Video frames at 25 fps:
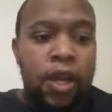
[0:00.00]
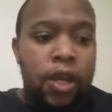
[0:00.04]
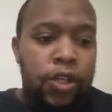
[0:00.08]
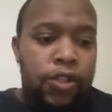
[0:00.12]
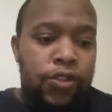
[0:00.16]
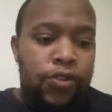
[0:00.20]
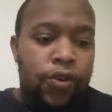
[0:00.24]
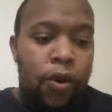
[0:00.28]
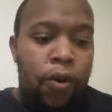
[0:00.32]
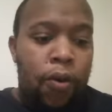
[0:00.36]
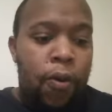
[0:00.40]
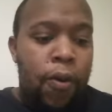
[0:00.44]

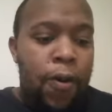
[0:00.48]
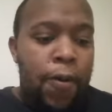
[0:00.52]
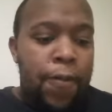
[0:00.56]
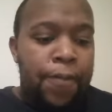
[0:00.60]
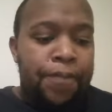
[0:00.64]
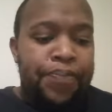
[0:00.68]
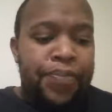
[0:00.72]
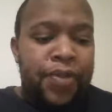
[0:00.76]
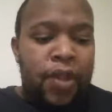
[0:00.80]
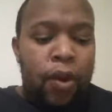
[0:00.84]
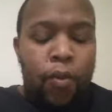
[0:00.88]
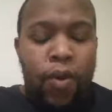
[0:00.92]
So
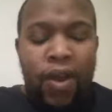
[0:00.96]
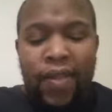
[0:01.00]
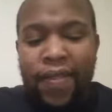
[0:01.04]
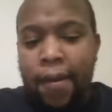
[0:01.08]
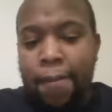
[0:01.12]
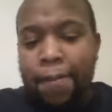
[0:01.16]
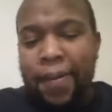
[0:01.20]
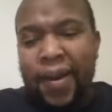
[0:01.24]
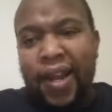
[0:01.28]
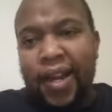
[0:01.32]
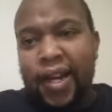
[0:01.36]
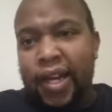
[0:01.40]

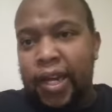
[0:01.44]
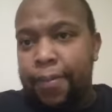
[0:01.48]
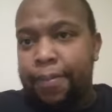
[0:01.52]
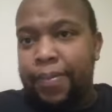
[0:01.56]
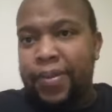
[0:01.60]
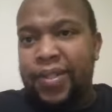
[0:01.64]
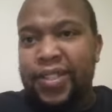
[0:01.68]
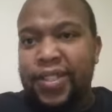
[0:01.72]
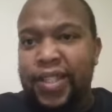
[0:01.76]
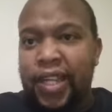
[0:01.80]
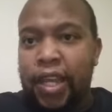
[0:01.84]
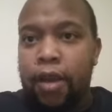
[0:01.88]
whether Black
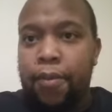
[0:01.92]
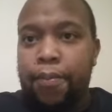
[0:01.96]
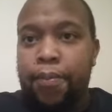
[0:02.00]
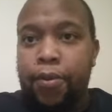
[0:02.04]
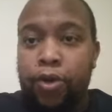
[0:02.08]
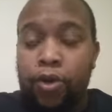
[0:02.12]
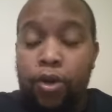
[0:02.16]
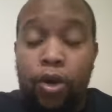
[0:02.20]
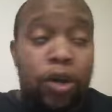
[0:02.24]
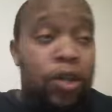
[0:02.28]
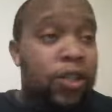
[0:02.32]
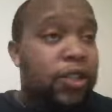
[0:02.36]
Leopards stay up
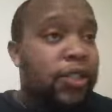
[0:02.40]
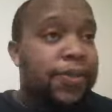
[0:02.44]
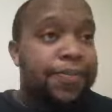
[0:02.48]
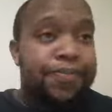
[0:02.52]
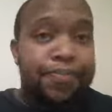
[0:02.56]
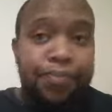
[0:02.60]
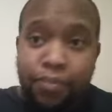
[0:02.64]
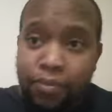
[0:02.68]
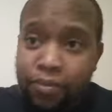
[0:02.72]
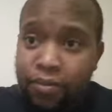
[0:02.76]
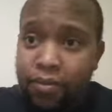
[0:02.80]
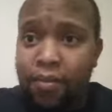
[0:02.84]
or not,
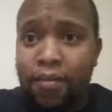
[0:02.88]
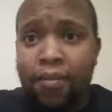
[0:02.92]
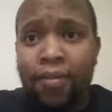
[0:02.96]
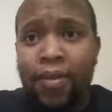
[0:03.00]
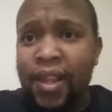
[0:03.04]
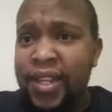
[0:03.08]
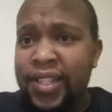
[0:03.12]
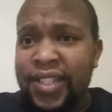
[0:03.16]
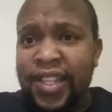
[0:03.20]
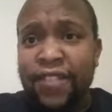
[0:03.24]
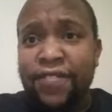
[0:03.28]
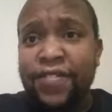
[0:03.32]

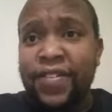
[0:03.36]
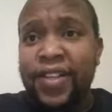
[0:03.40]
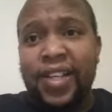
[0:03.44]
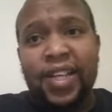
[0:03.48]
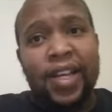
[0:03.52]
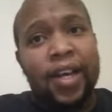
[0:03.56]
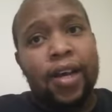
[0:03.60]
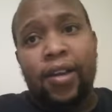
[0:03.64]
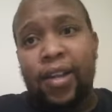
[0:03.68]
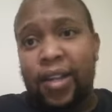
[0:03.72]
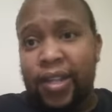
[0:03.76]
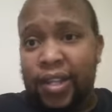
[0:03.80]

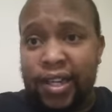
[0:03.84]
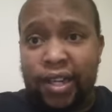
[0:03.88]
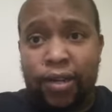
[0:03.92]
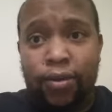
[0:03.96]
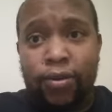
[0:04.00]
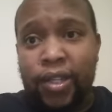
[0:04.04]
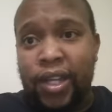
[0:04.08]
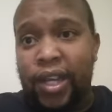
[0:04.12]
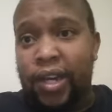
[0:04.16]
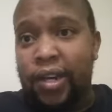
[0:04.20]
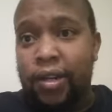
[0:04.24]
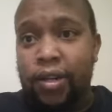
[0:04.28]
definitely I'll agree
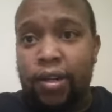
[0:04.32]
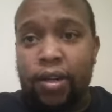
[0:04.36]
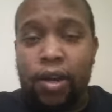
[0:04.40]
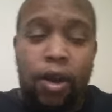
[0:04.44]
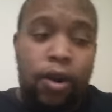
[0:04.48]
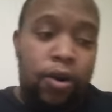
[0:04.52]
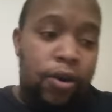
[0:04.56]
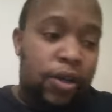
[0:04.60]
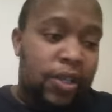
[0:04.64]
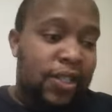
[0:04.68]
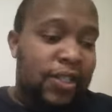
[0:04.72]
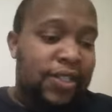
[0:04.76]
with Alan
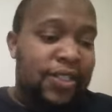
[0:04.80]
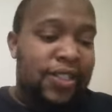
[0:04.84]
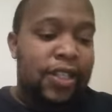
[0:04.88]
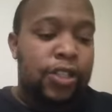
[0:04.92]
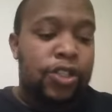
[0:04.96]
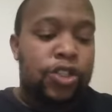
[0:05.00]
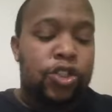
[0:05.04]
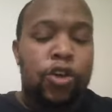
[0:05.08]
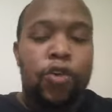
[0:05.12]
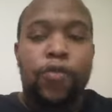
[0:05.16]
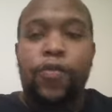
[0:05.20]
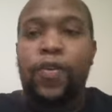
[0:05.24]
Clark on the
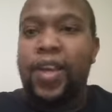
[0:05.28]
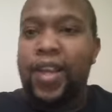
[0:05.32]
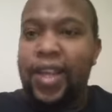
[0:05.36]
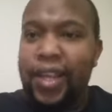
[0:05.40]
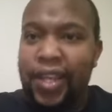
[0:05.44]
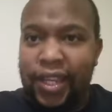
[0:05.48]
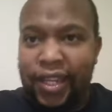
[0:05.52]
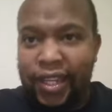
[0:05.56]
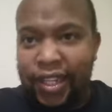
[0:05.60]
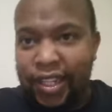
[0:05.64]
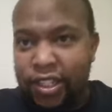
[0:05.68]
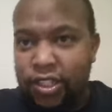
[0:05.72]
sense of
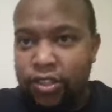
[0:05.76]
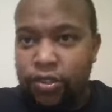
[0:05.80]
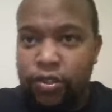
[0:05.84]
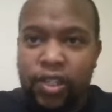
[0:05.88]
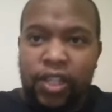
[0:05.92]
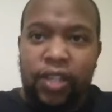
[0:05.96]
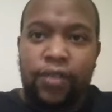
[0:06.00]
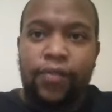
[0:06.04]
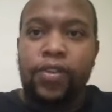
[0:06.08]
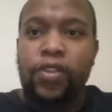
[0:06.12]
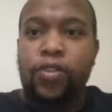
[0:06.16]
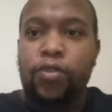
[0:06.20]
he needs to
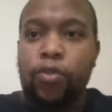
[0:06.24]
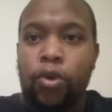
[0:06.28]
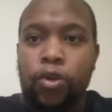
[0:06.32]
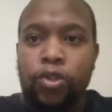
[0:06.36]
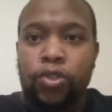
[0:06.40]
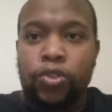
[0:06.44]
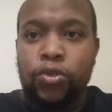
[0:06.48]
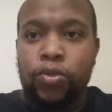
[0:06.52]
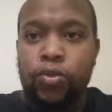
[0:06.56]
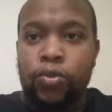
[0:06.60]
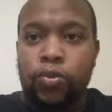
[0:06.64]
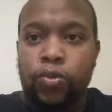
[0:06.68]
give his
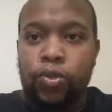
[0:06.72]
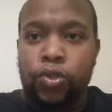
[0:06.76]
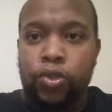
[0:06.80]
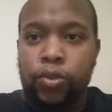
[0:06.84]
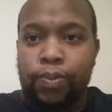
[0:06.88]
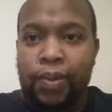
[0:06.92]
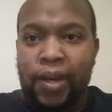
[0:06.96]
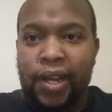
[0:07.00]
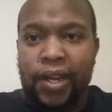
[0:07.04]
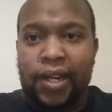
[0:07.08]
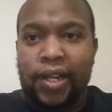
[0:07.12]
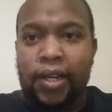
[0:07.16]
all to, to
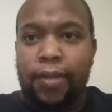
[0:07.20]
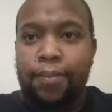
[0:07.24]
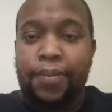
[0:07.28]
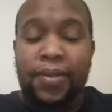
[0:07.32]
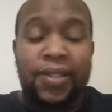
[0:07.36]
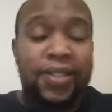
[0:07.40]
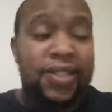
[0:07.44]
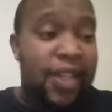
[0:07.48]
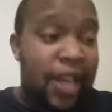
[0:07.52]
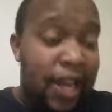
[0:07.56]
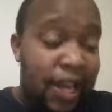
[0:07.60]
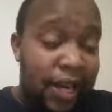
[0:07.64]
Black
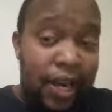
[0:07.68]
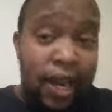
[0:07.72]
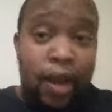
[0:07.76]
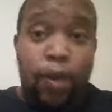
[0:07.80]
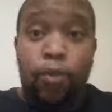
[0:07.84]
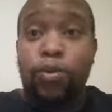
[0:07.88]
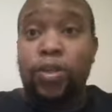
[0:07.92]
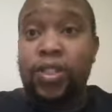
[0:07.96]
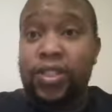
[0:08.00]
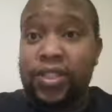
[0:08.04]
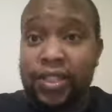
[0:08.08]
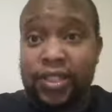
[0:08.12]
Leopard, and I
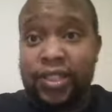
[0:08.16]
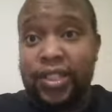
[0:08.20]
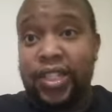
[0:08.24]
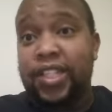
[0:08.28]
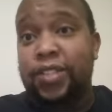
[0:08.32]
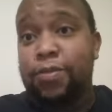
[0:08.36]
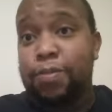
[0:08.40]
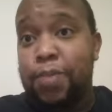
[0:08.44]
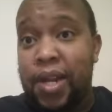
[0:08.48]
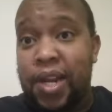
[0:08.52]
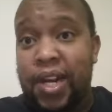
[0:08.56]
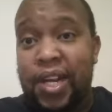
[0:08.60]
would
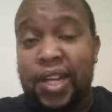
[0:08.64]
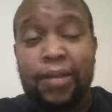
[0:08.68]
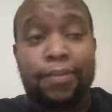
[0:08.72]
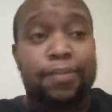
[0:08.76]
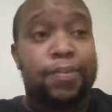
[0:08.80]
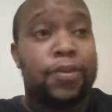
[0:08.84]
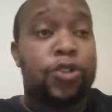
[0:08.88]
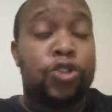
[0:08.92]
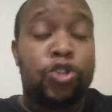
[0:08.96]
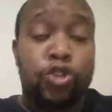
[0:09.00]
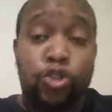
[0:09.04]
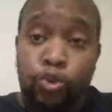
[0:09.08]
suggest Black
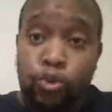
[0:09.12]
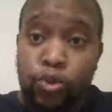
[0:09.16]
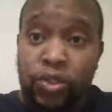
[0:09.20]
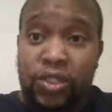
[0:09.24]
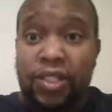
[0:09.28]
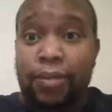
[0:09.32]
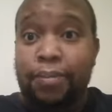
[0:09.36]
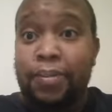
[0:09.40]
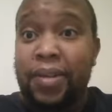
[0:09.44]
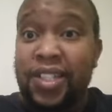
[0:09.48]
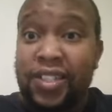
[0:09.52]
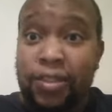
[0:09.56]
Leopard
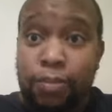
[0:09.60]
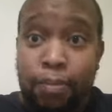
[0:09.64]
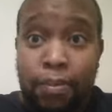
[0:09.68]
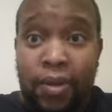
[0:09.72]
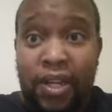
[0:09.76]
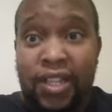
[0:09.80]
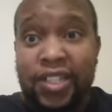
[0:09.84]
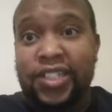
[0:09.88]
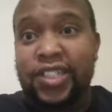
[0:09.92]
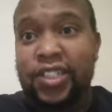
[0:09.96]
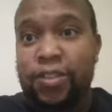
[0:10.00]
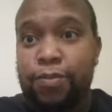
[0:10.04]
use him as
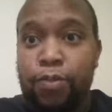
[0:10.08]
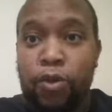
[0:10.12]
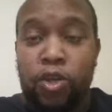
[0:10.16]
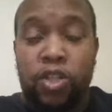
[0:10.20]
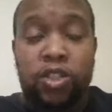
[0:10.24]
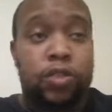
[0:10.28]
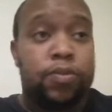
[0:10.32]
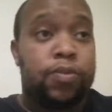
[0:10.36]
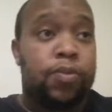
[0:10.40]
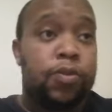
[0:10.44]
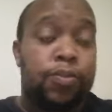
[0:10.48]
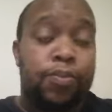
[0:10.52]
much as
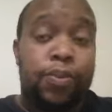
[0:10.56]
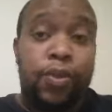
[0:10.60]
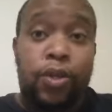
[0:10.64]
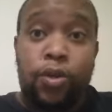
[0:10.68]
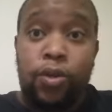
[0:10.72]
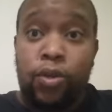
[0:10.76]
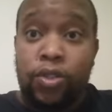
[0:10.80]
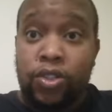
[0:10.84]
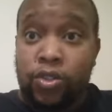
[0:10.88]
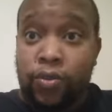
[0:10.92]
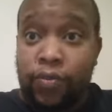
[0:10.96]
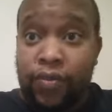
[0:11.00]
possible
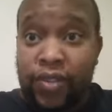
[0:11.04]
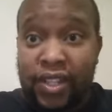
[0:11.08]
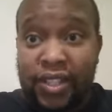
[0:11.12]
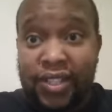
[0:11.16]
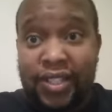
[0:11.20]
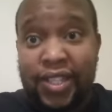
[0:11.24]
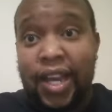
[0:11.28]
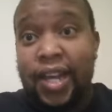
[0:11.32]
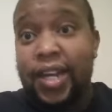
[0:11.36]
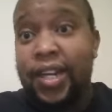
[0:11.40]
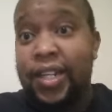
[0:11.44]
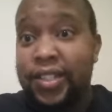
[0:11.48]
because of the
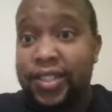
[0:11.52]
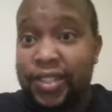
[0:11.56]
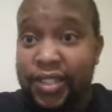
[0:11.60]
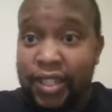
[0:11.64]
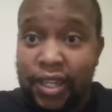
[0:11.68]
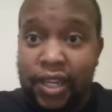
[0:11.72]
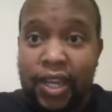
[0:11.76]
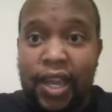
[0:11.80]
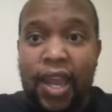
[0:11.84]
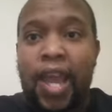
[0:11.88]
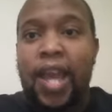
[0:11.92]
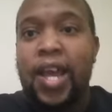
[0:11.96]
talents
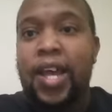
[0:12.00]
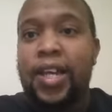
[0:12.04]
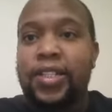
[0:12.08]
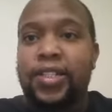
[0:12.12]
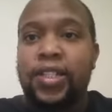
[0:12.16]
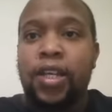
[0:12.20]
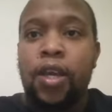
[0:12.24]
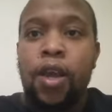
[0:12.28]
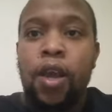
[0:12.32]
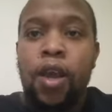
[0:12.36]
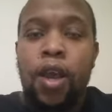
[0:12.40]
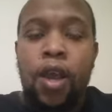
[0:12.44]
that he
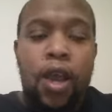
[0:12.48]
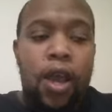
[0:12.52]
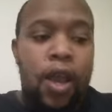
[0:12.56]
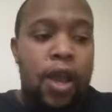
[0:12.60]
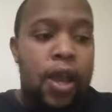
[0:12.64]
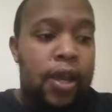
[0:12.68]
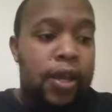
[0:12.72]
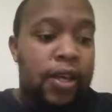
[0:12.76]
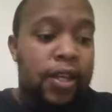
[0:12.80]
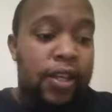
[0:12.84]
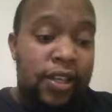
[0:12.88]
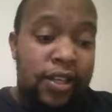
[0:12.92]
has,
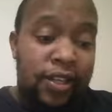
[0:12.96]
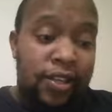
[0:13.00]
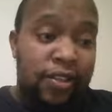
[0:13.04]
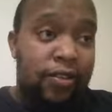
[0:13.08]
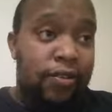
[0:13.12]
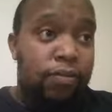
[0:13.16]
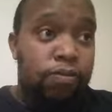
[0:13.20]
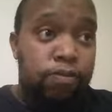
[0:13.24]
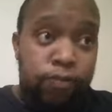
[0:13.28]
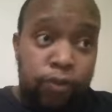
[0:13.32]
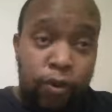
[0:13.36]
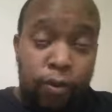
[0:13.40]
and he
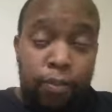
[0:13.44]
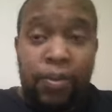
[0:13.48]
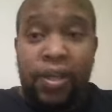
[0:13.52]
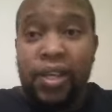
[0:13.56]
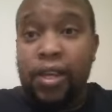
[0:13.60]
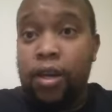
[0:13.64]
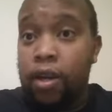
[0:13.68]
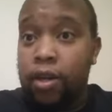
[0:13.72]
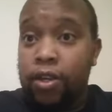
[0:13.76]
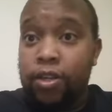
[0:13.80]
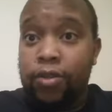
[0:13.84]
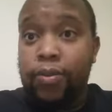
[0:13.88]
is for
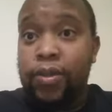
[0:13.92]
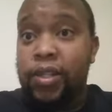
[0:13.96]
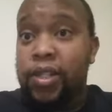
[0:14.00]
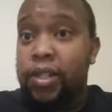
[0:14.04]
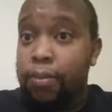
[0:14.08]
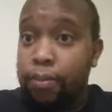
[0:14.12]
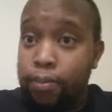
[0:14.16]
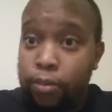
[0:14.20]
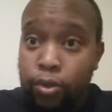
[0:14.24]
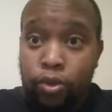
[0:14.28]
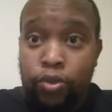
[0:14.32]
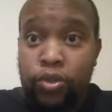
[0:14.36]
me arguably
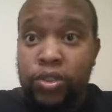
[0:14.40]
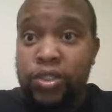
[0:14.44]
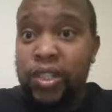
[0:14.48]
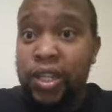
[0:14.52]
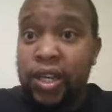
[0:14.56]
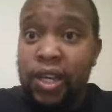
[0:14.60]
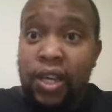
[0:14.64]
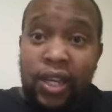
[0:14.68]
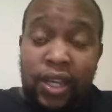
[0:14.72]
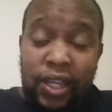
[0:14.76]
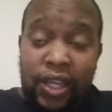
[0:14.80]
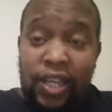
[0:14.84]
the most
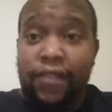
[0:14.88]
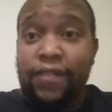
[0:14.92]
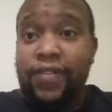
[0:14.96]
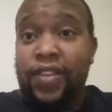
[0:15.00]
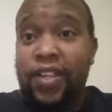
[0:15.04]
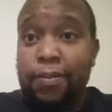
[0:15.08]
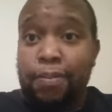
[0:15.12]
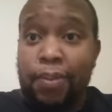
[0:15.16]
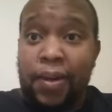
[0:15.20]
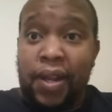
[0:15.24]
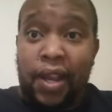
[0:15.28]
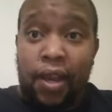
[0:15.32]

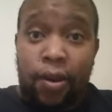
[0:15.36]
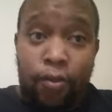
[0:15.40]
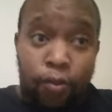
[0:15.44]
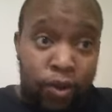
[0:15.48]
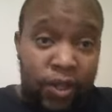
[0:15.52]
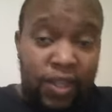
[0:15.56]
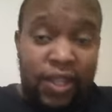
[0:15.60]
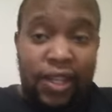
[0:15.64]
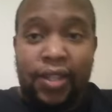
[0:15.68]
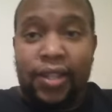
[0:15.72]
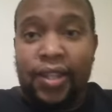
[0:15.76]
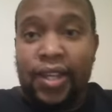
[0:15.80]
gifted player
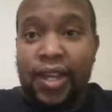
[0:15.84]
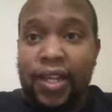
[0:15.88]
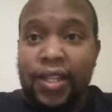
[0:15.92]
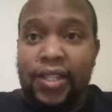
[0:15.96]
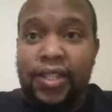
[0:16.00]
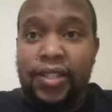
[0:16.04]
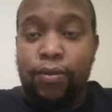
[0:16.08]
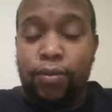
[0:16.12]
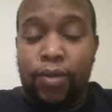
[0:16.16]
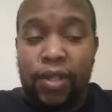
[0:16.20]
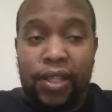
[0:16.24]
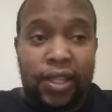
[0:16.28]
within
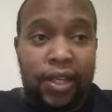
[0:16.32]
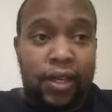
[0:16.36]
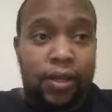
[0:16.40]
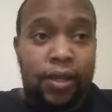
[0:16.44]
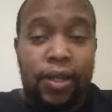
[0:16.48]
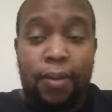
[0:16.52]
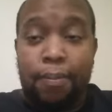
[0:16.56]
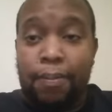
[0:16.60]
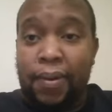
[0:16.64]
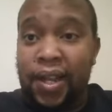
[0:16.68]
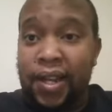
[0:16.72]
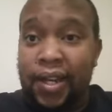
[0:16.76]
that
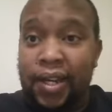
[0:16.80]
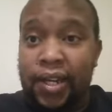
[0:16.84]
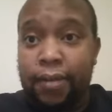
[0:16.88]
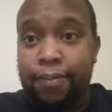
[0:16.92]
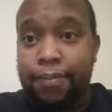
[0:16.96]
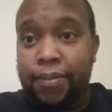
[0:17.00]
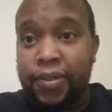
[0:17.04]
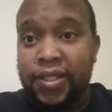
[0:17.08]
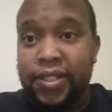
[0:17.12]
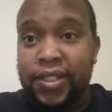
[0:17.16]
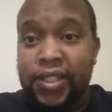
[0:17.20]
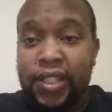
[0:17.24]
within the Black
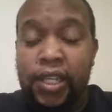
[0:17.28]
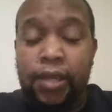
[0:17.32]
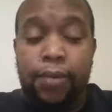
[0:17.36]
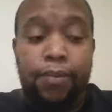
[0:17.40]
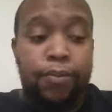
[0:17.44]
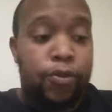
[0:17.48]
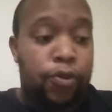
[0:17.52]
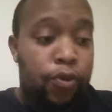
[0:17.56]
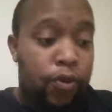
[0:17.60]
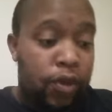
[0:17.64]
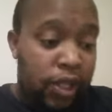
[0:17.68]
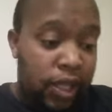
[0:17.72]
Leopards
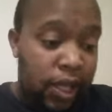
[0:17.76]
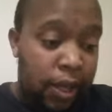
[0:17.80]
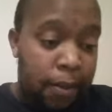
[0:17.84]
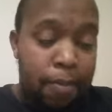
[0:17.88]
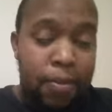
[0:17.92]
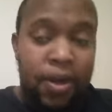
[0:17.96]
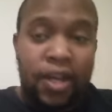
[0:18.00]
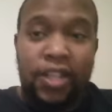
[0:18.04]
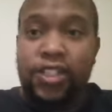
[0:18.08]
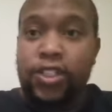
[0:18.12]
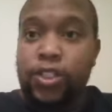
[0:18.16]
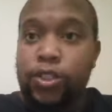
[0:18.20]
team, so they
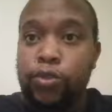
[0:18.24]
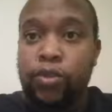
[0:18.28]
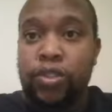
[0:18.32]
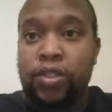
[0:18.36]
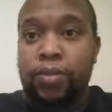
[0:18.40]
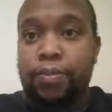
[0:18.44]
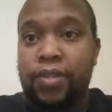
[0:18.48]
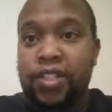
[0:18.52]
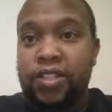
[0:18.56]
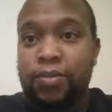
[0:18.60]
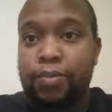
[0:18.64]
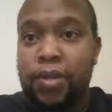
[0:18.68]
must use
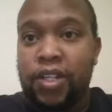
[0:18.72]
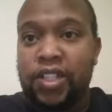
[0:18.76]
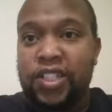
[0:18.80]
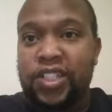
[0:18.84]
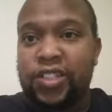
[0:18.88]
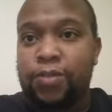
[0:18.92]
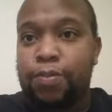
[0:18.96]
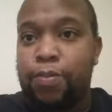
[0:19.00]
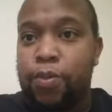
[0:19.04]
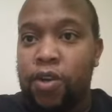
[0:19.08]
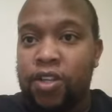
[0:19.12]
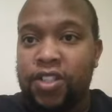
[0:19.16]
him as much
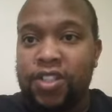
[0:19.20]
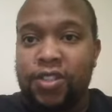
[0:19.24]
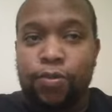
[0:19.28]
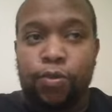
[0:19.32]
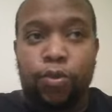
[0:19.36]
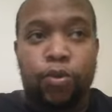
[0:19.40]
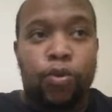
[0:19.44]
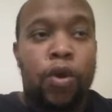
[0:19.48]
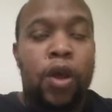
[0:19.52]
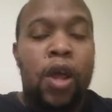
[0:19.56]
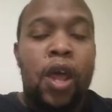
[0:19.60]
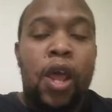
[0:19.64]
as
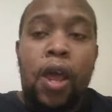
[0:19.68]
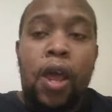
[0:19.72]
possible.